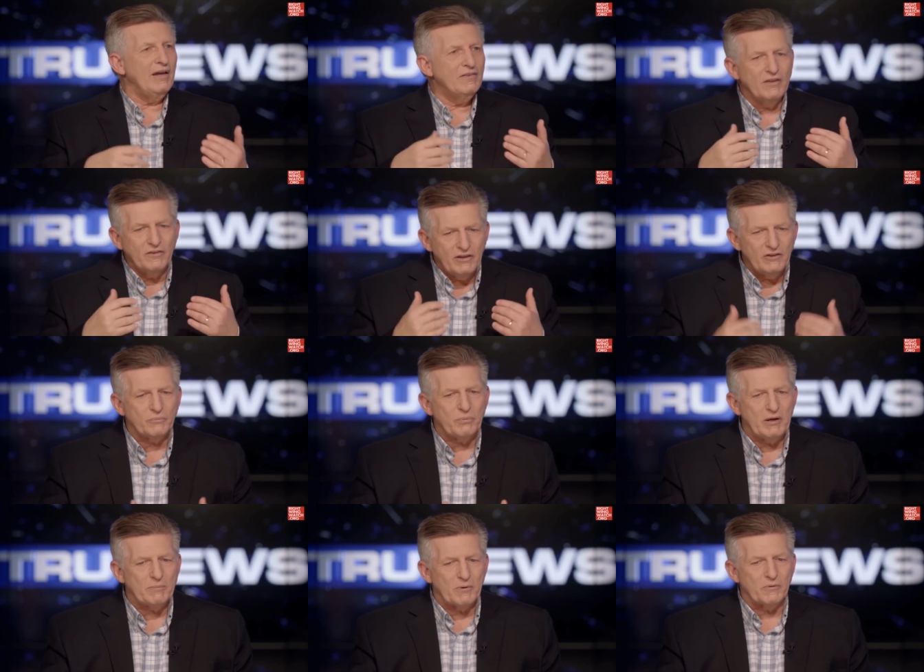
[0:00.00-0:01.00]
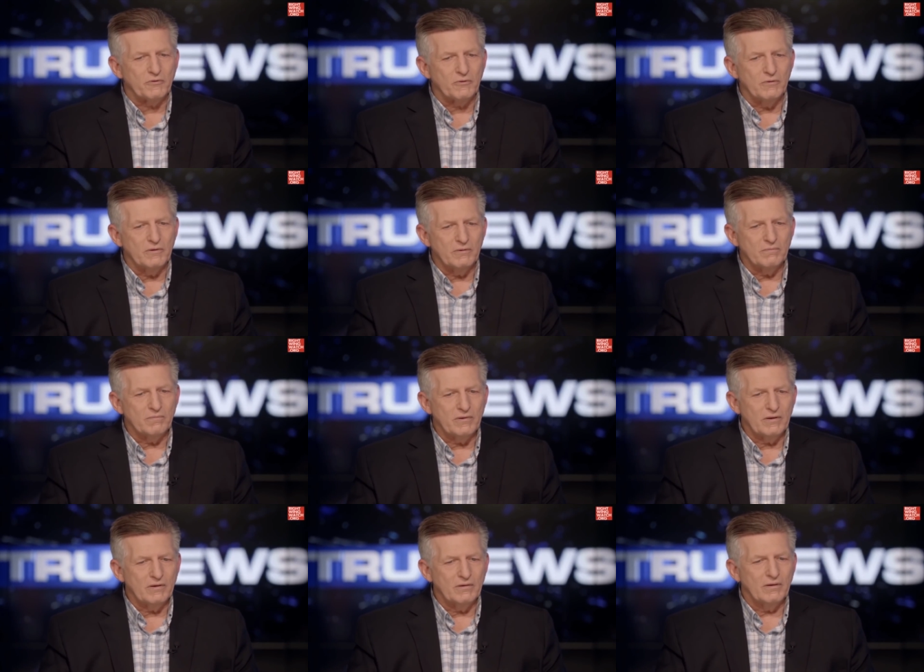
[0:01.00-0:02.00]
And then these people
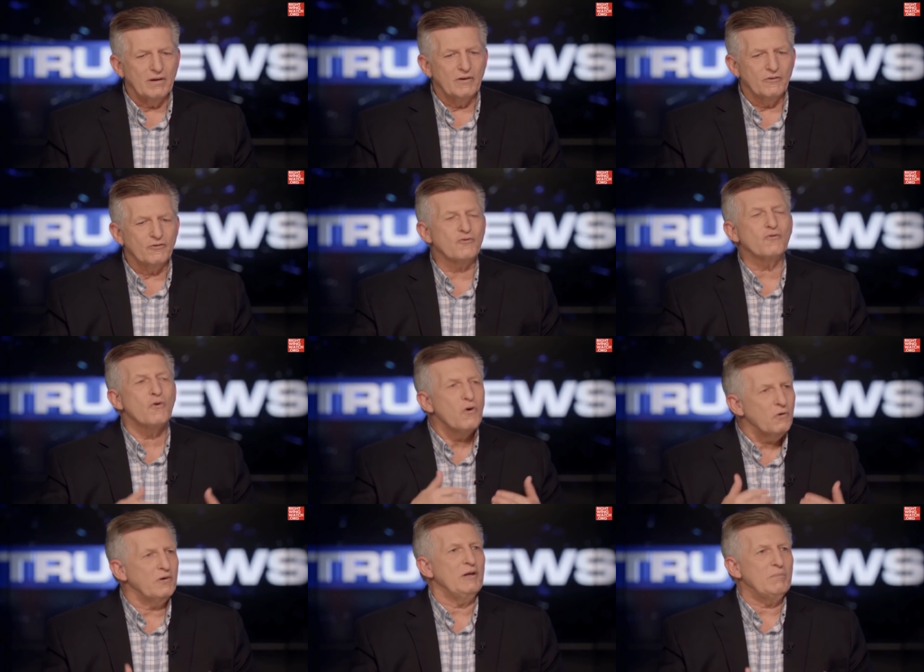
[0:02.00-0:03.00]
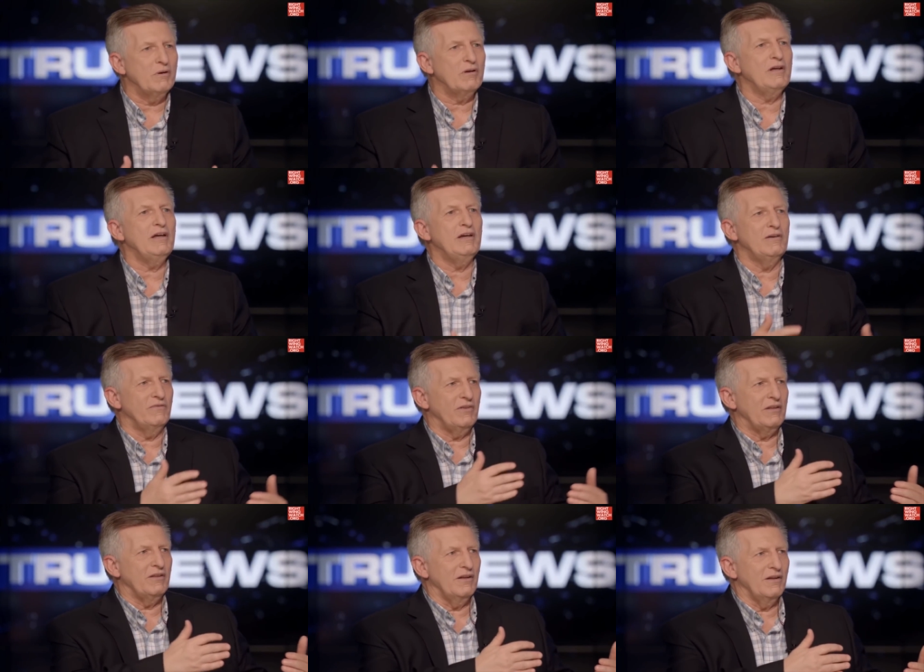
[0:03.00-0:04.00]
truly believe
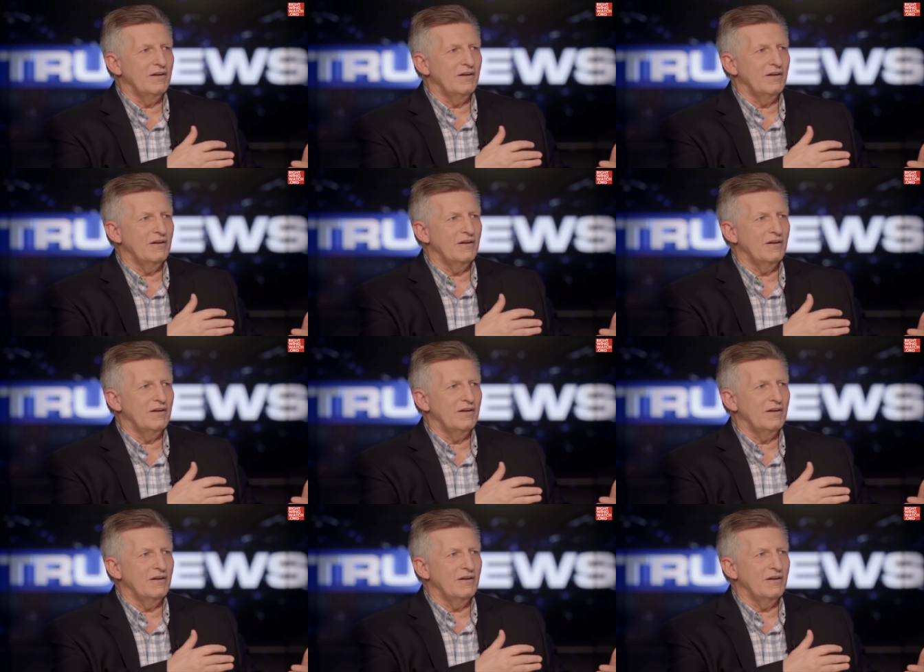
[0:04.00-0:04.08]
that